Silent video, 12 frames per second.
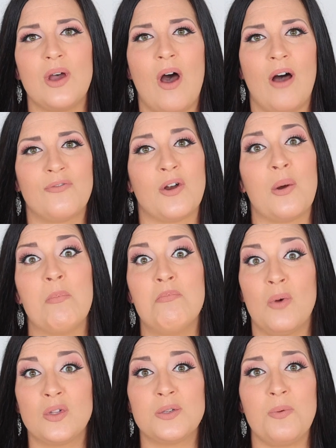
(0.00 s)
to offer
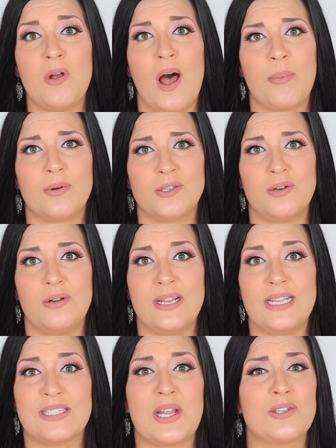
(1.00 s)
multiple
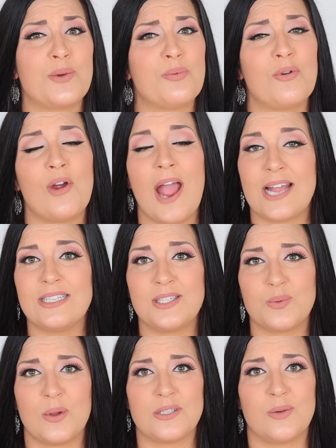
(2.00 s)
opportunities to
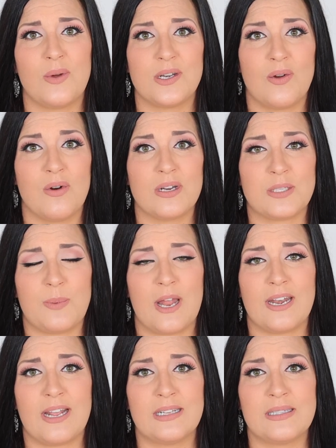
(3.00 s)
practice one-to-one -one
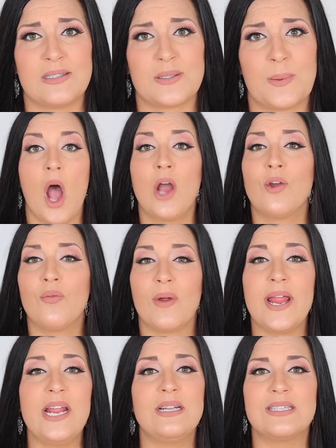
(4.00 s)
correspondence. A
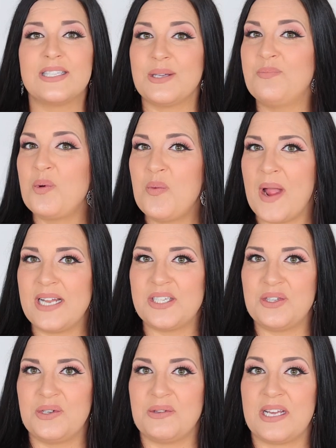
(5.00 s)
great simple way
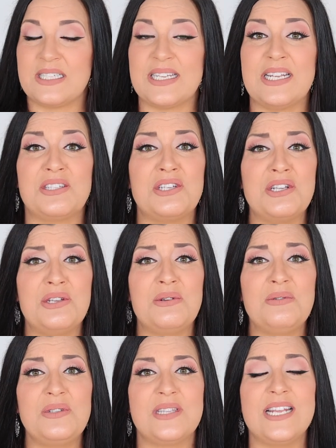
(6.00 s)
to do this is to
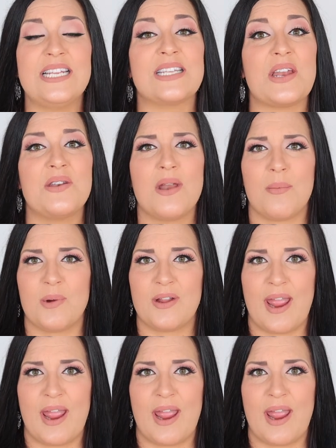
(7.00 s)
use these number